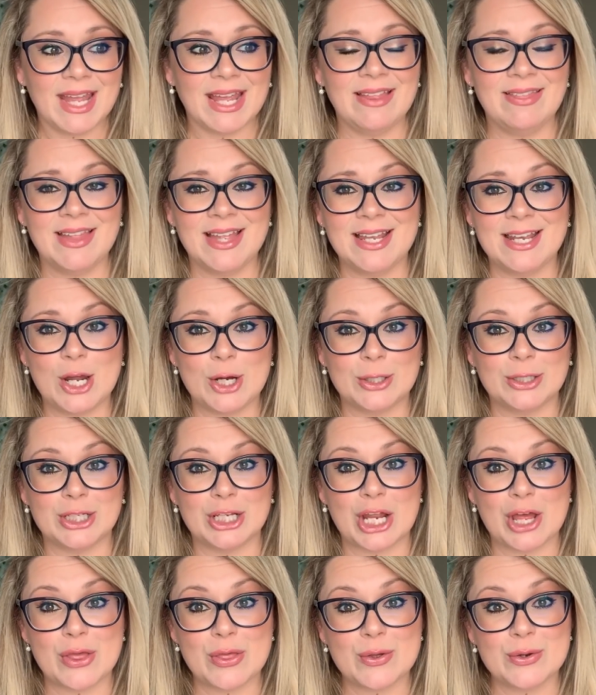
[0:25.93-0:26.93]
And then
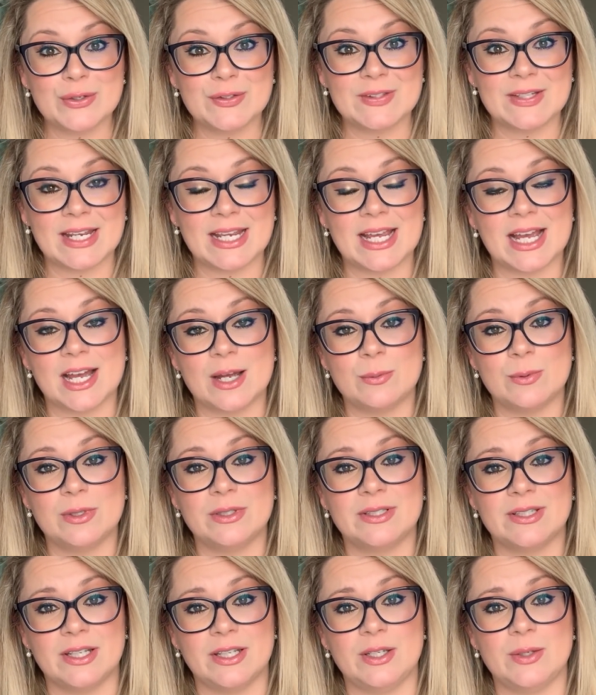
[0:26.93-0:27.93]
on Thursday, I
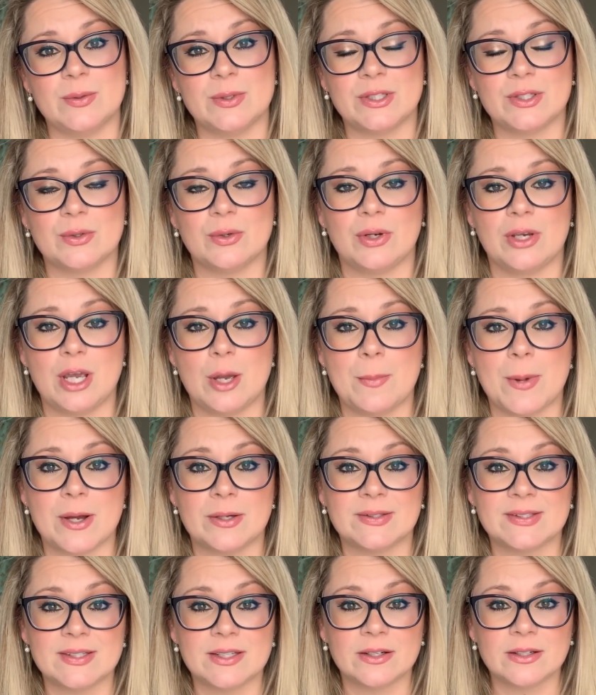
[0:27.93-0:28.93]
will tell you a story
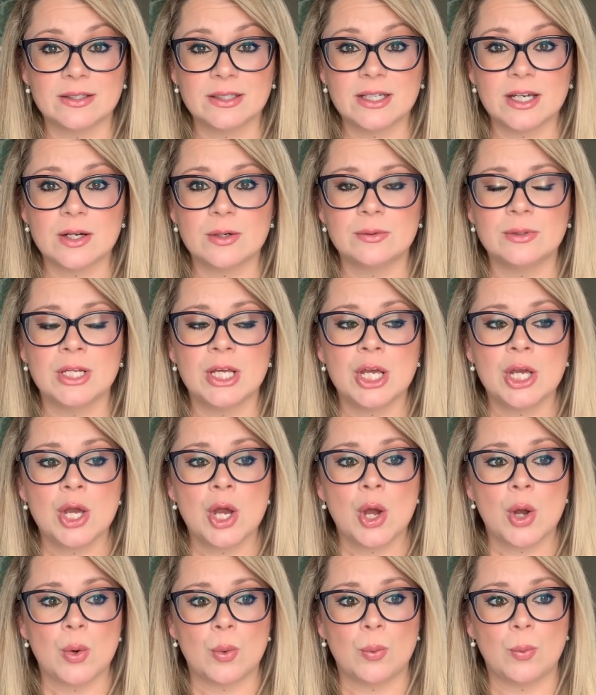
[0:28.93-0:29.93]
about Sierra Leone
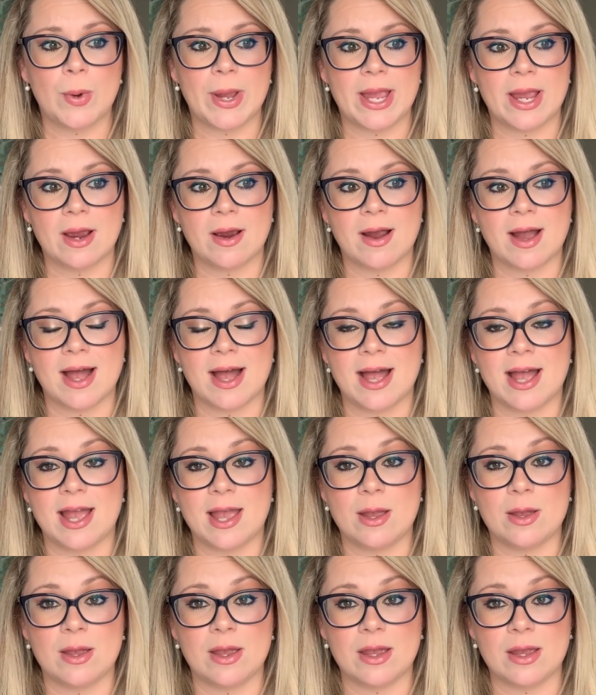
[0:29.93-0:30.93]
where
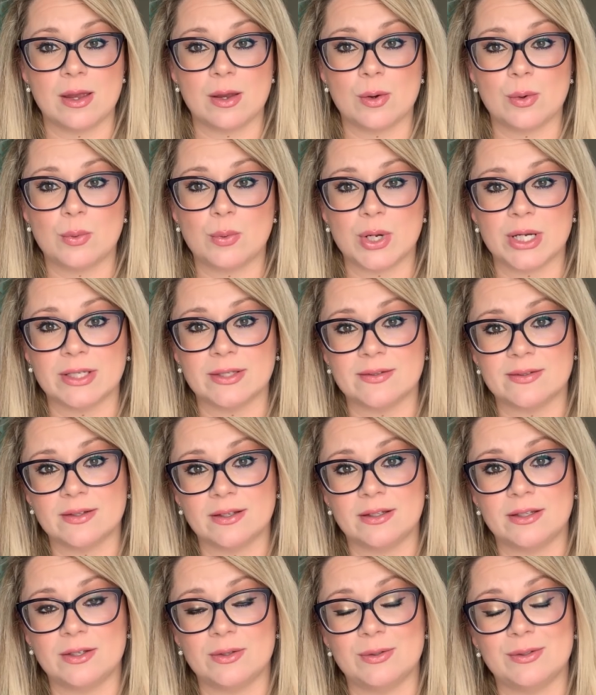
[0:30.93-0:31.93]
I was
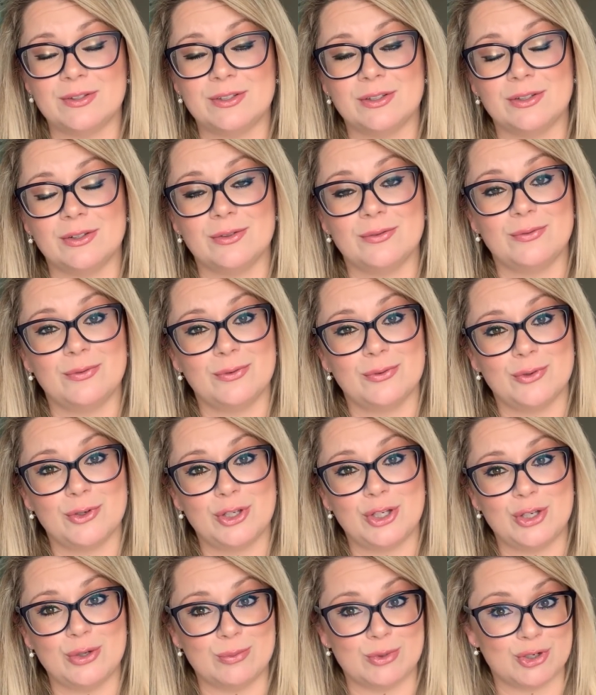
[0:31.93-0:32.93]
accused of
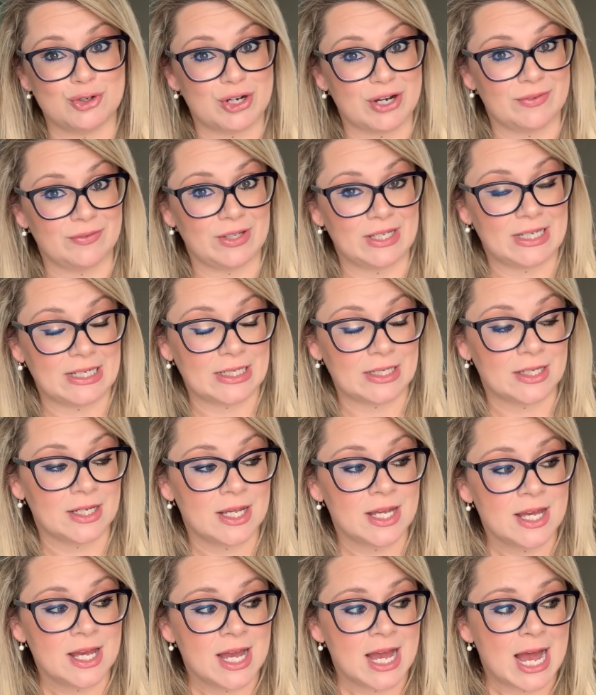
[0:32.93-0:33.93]
human trafficking.
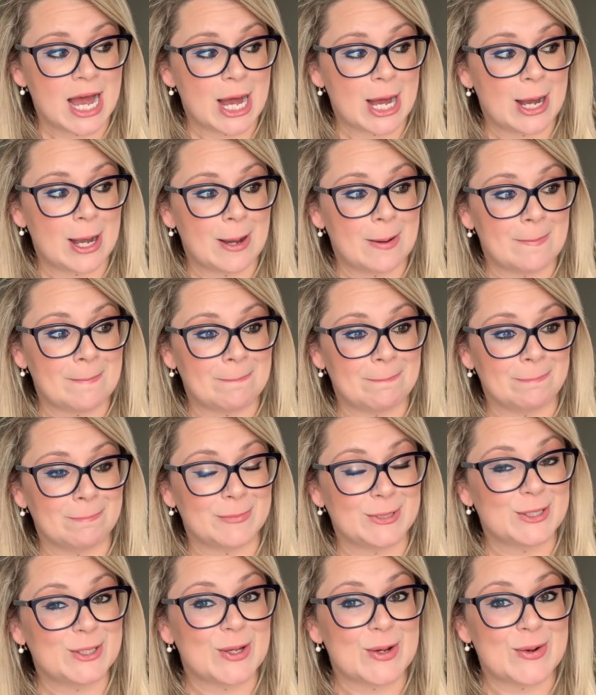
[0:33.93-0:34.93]

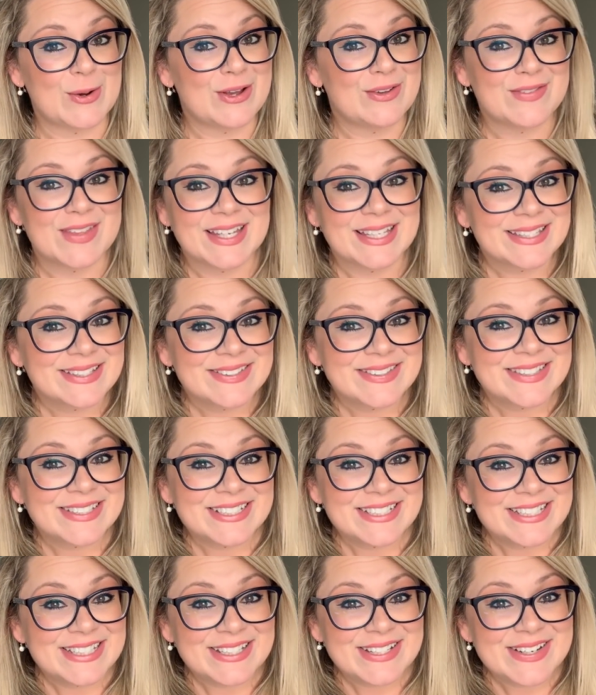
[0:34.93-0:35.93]
So if that sounds
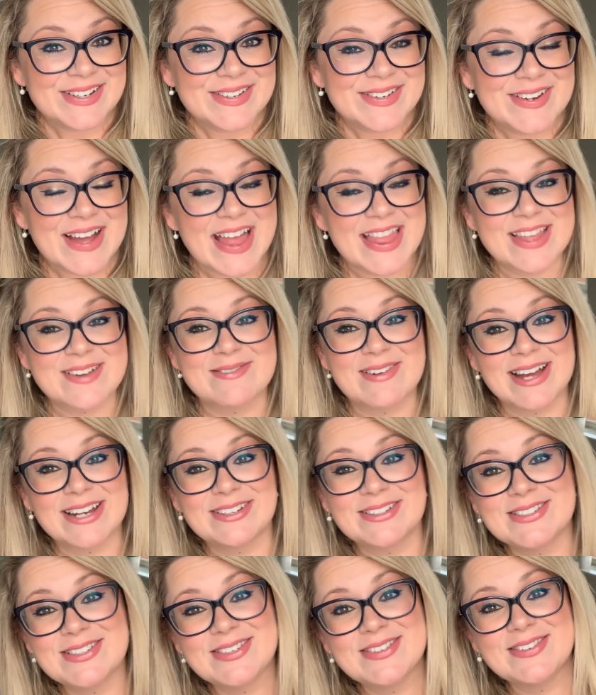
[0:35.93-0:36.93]
good to you, then why
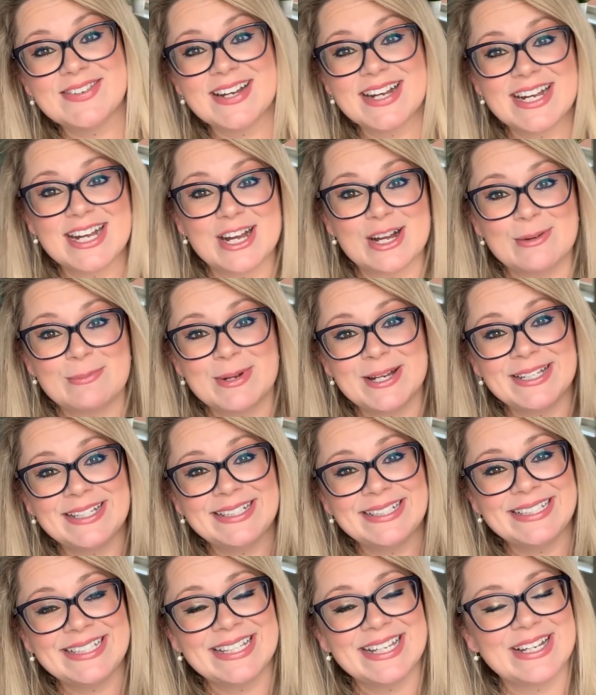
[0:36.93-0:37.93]
don't you come on
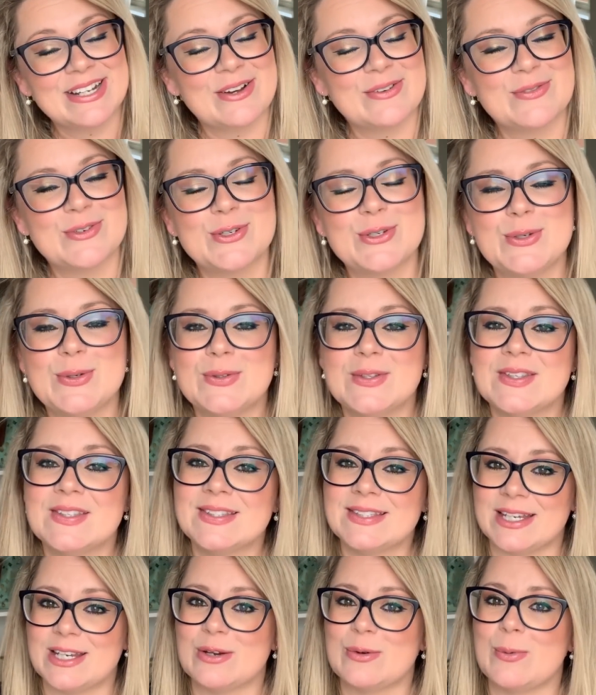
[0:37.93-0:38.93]
in, kick off your shoes and
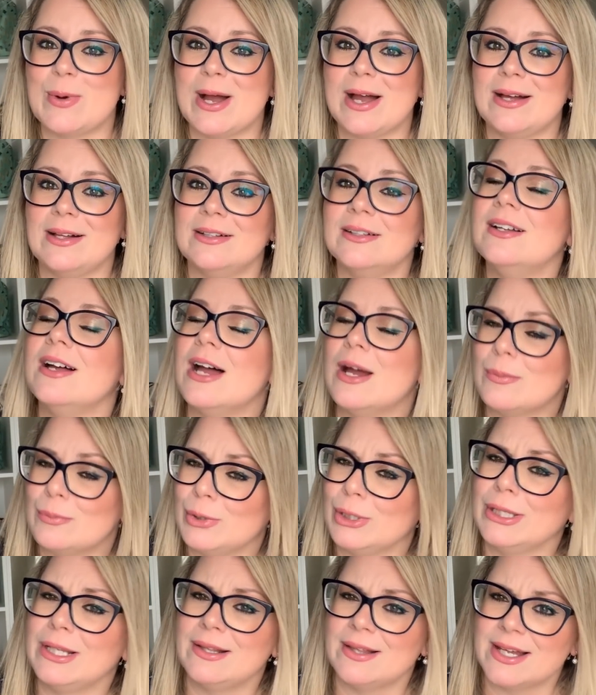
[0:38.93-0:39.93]
stay a while. I'm
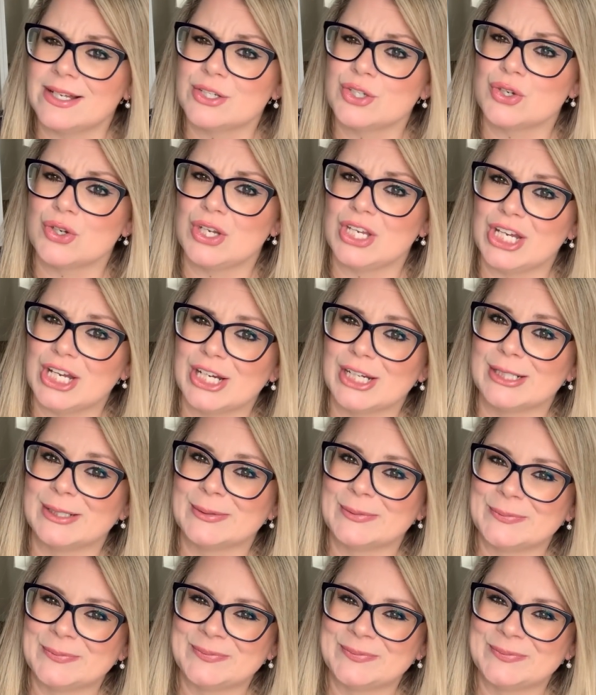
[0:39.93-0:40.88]
really glad you're here.